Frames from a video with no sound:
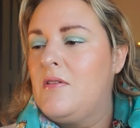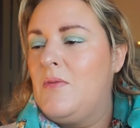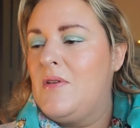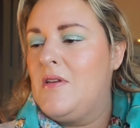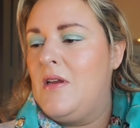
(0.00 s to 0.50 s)

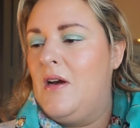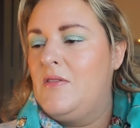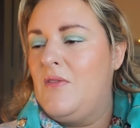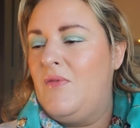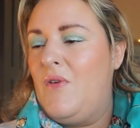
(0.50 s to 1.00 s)
switch it
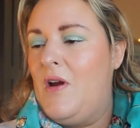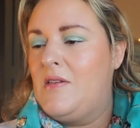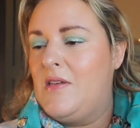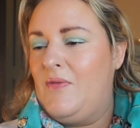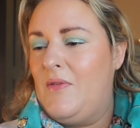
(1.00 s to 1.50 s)
out for a
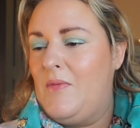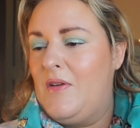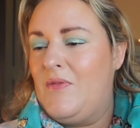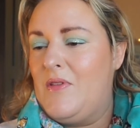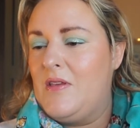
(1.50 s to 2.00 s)
different
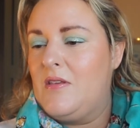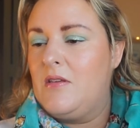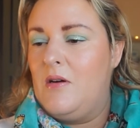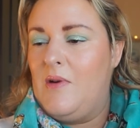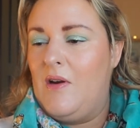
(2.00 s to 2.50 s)
one for the
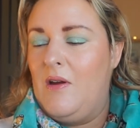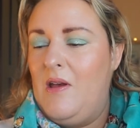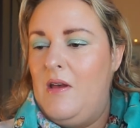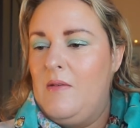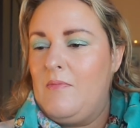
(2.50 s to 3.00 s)
summer,
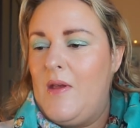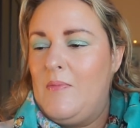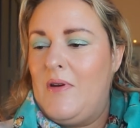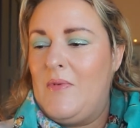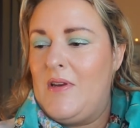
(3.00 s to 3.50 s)

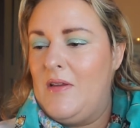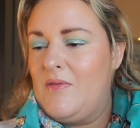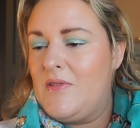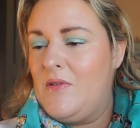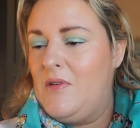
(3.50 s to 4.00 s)
but when I have
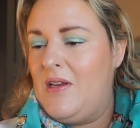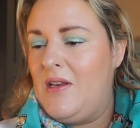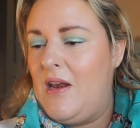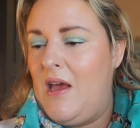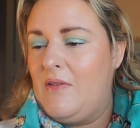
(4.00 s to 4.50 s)
so
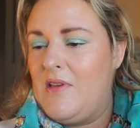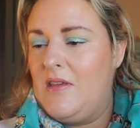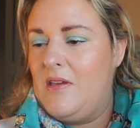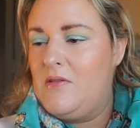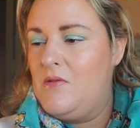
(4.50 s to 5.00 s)
little left, I
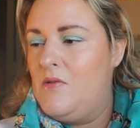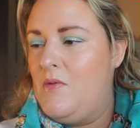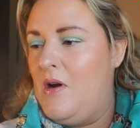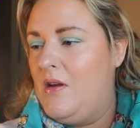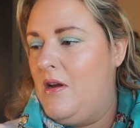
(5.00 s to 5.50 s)
think, do you know
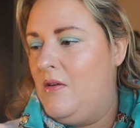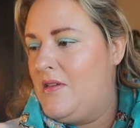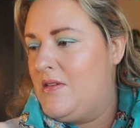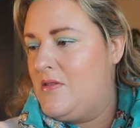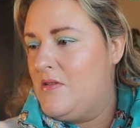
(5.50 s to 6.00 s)
what, now
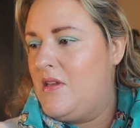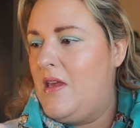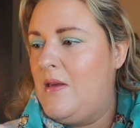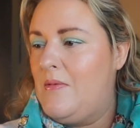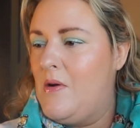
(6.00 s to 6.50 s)
let's just
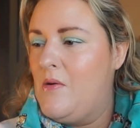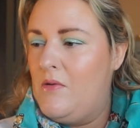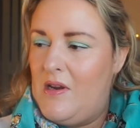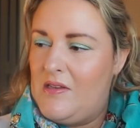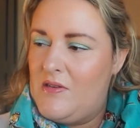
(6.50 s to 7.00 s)
keep
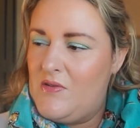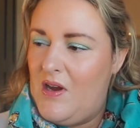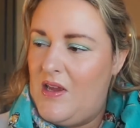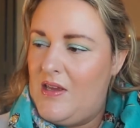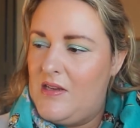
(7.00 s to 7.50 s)
going, let's
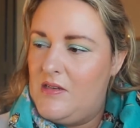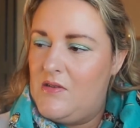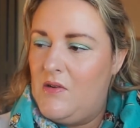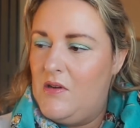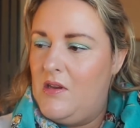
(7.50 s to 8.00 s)
try and get it
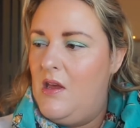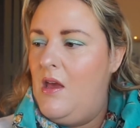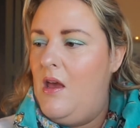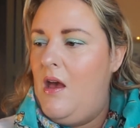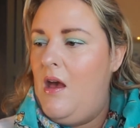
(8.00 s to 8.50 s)
done.
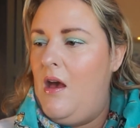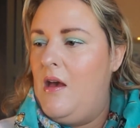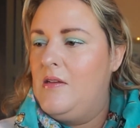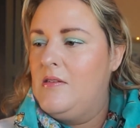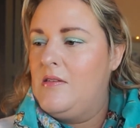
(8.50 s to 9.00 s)

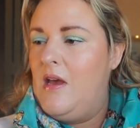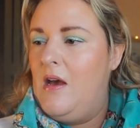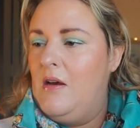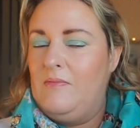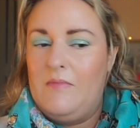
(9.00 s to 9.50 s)
And
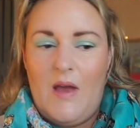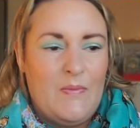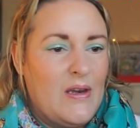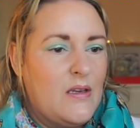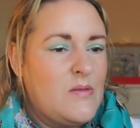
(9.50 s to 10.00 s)
I
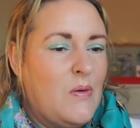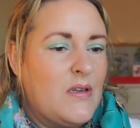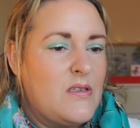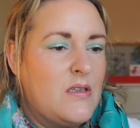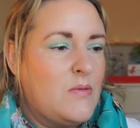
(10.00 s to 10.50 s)
mean, it's
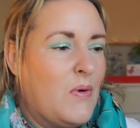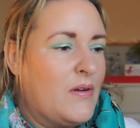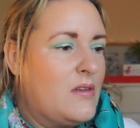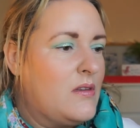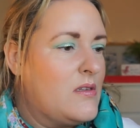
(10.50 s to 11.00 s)
worth
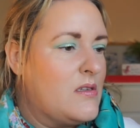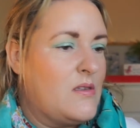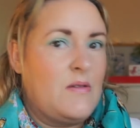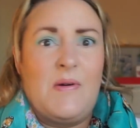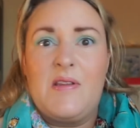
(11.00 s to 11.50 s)

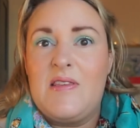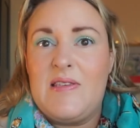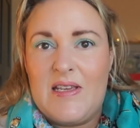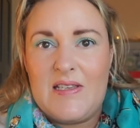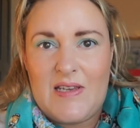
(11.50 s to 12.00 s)

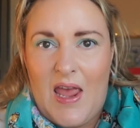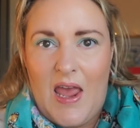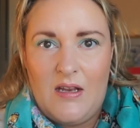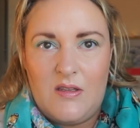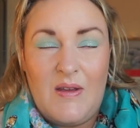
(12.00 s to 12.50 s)

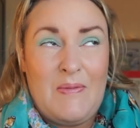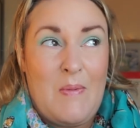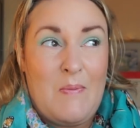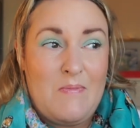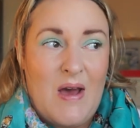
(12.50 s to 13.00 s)
68, so that would be
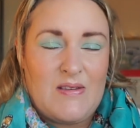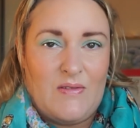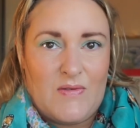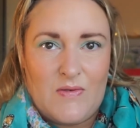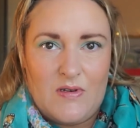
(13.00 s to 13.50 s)

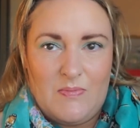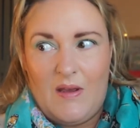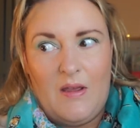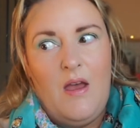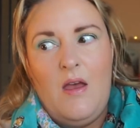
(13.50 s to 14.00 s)
massive towards
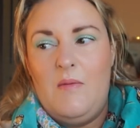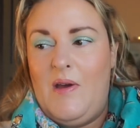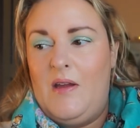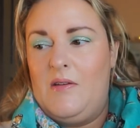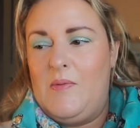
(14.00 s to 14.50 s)
my
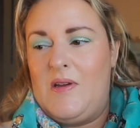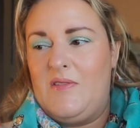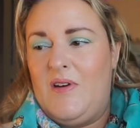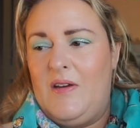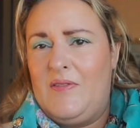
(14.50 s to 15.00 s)
pan your way to
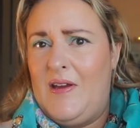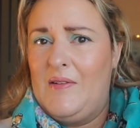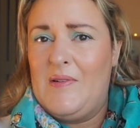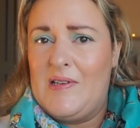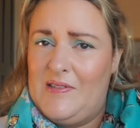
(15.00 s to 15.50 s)

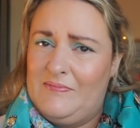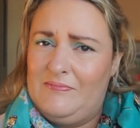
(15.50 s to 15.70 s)
5k, which